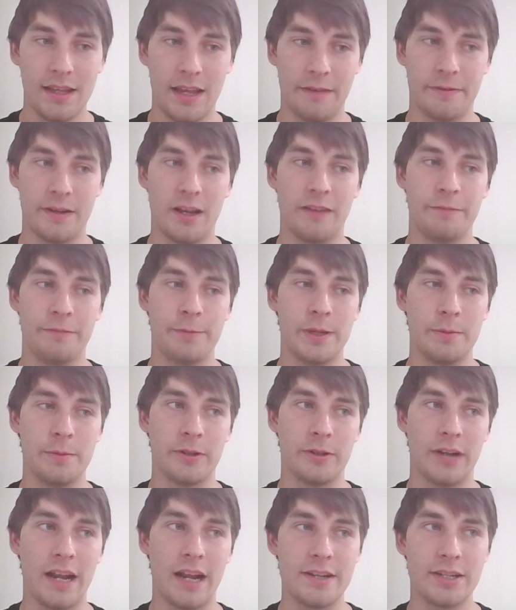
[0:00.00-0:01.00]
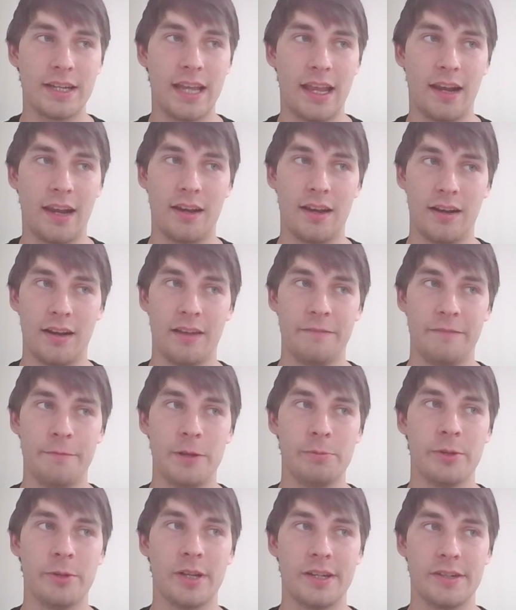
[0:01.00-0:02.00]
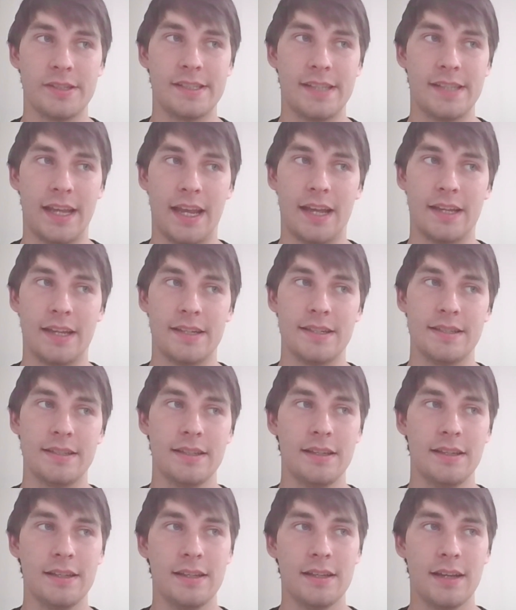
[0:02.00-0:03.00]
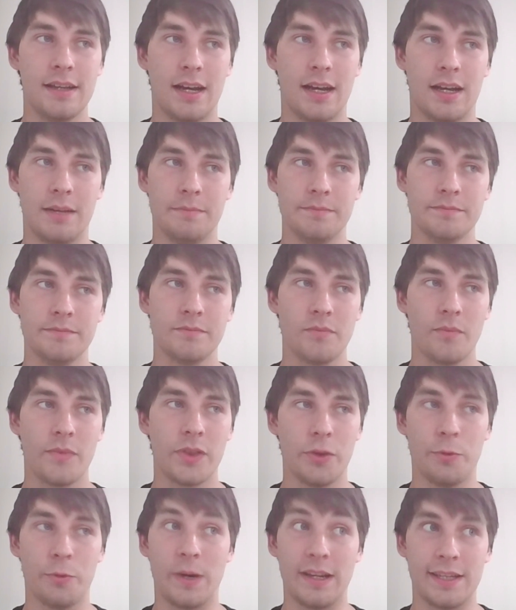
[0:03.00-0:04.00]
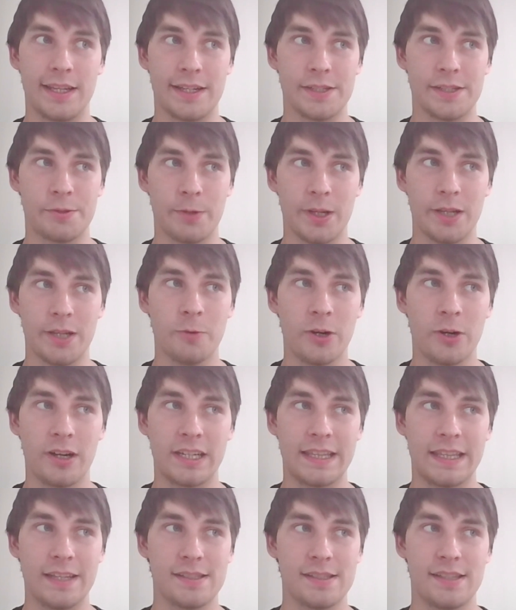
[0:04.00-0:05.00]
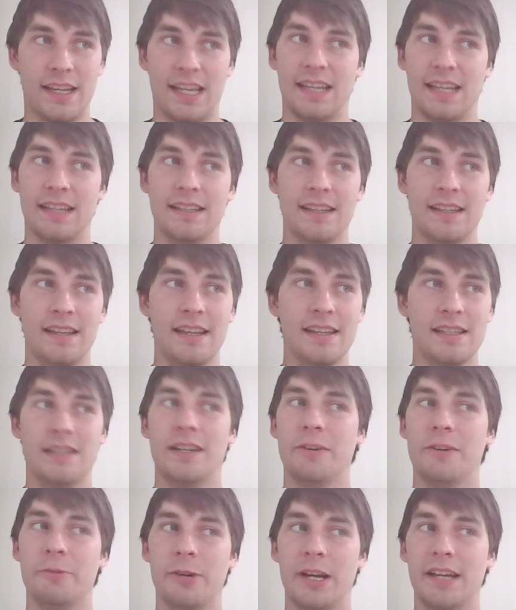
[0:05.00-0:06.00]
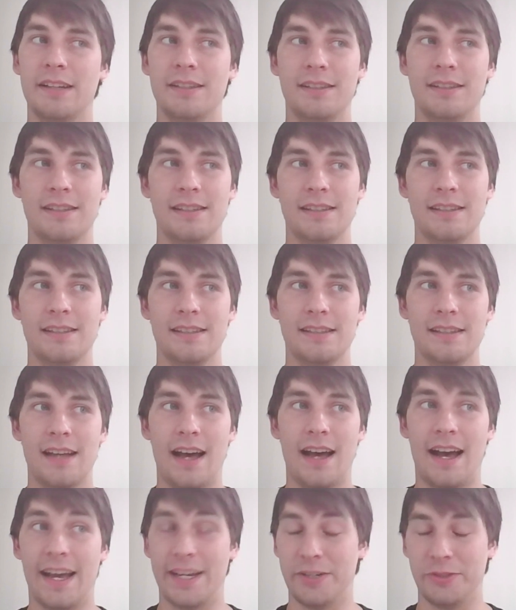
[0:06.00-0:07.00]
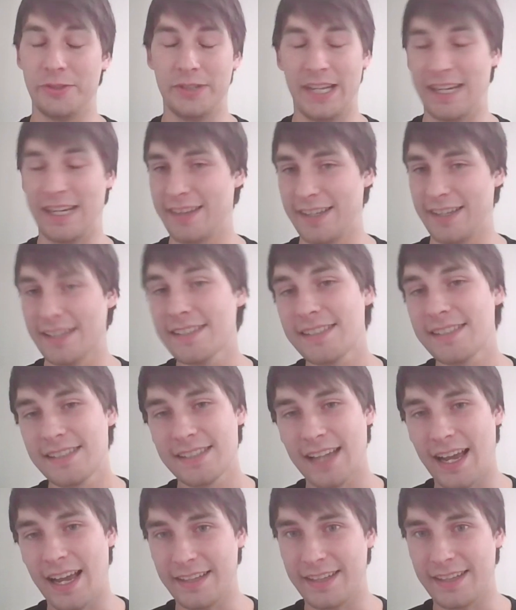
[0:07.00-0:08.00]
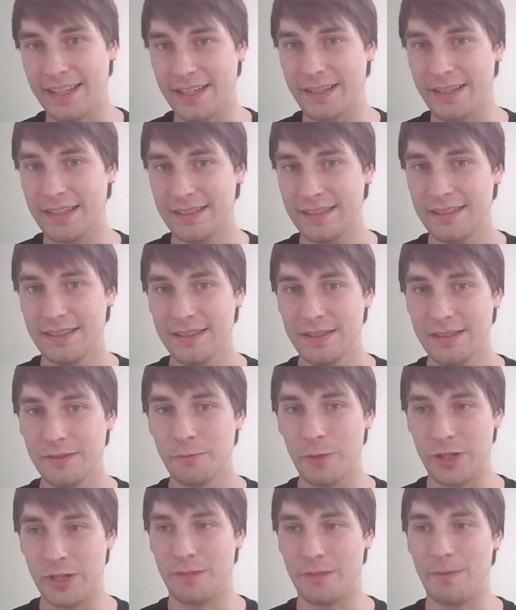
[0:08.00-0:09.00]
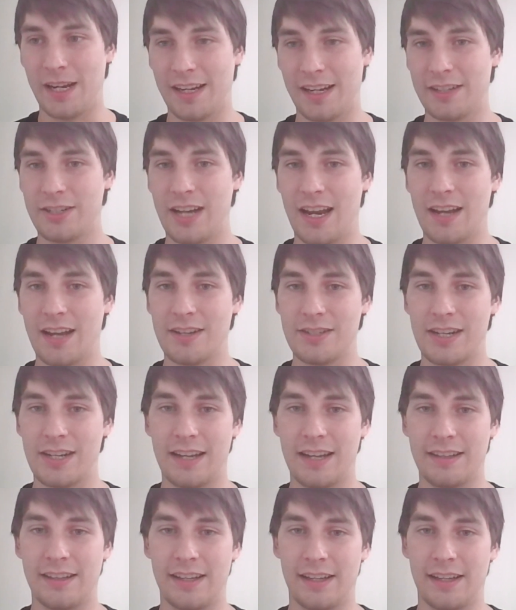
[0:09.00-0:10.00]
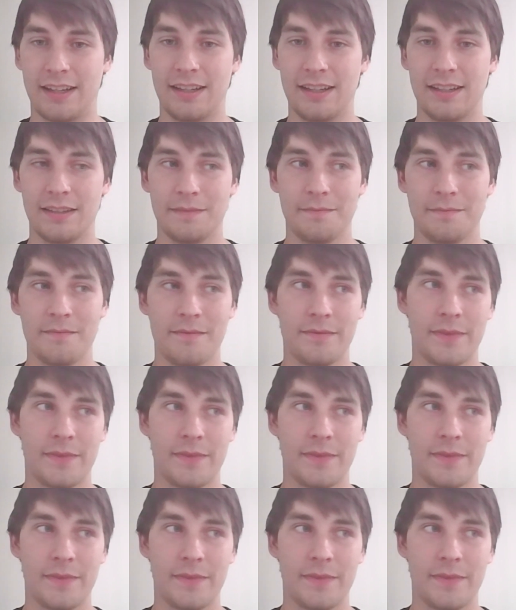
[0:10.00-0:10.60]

if enough people are educated and enough people understand um, the way things really work they'll say you know what I don't like this. I think we should make a change. I think